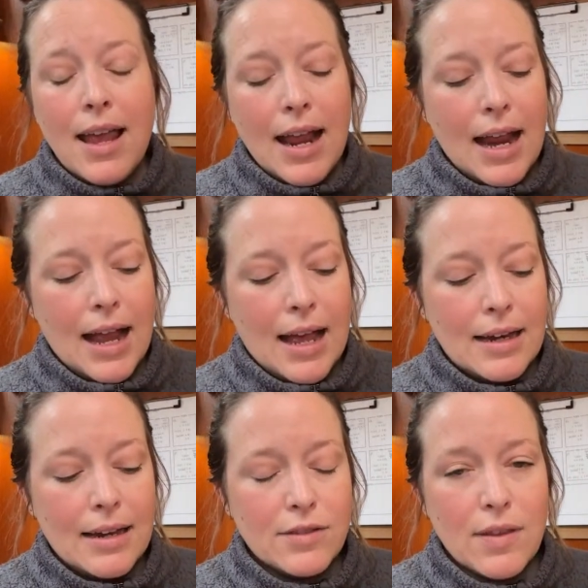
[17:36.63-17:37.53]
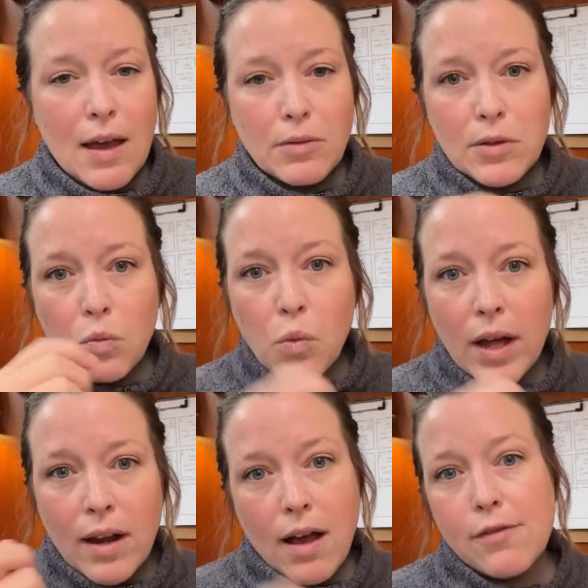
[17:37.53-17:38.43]
And so that was a
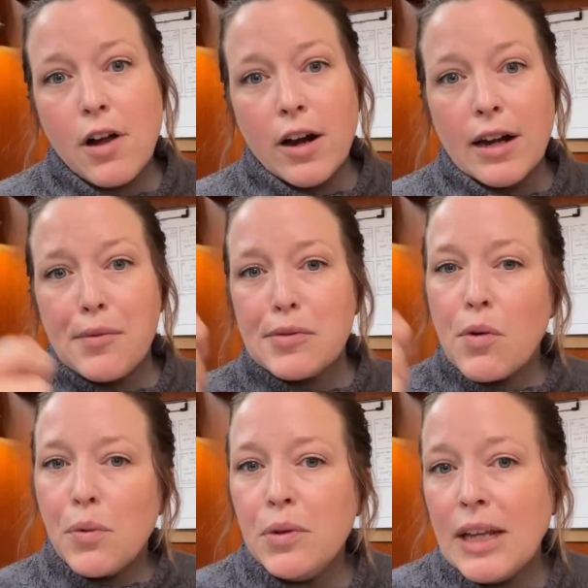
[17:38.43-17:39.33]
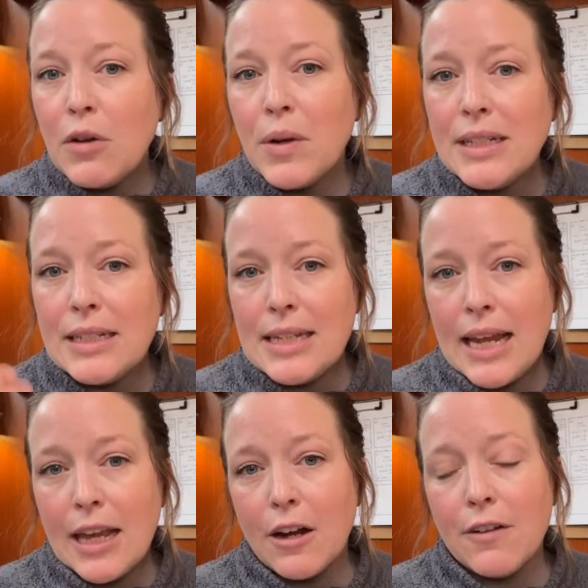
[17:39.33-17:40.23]
one-off card. I was only going to
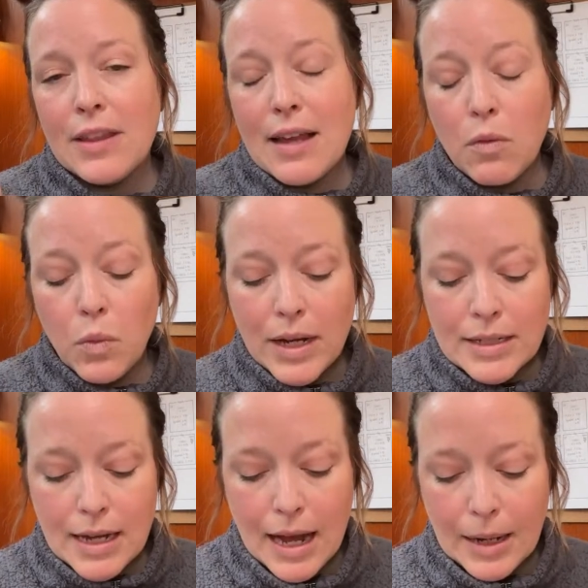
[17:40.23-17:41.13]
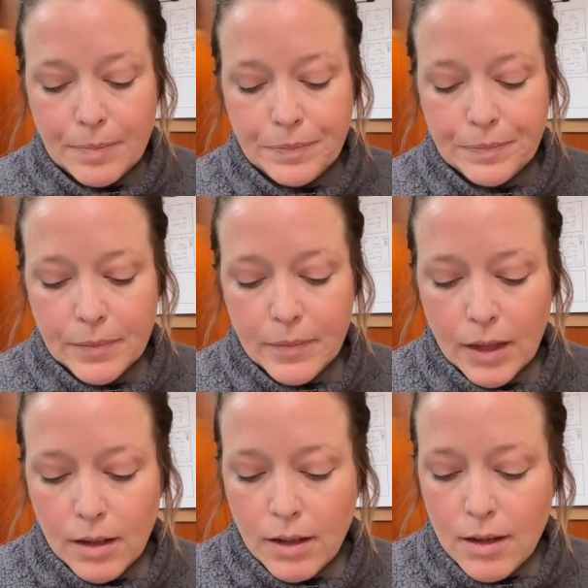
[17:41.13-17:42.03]
take care of it that one time.
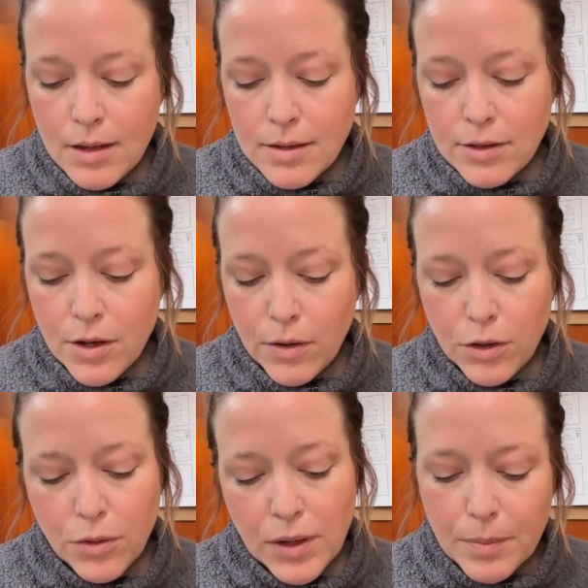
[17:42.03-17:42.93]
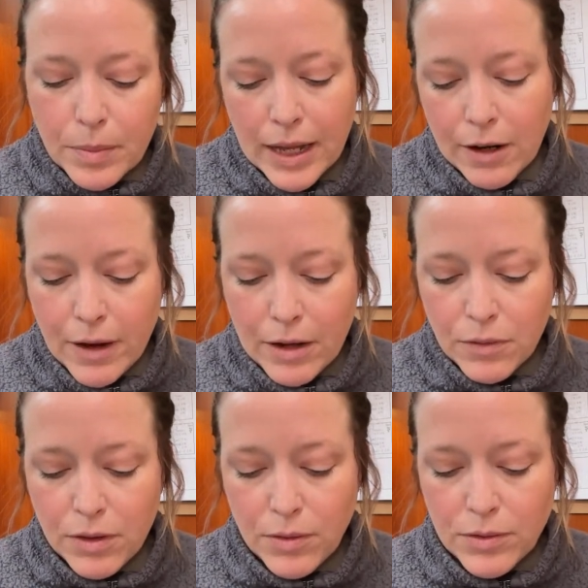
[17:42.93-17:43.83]
So you can play around
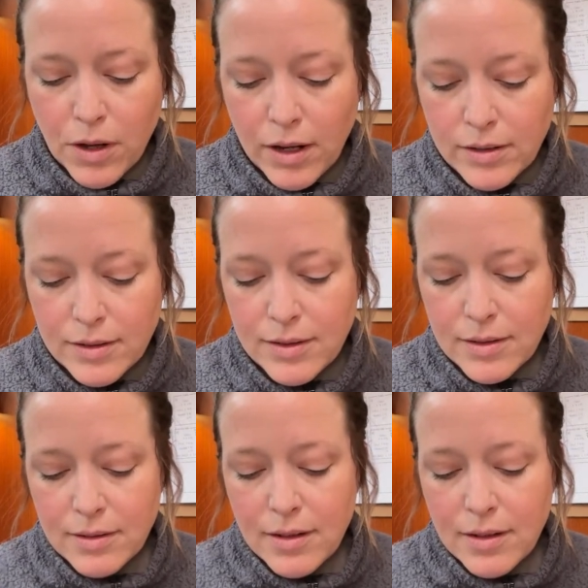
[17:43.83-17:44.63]
with those cards.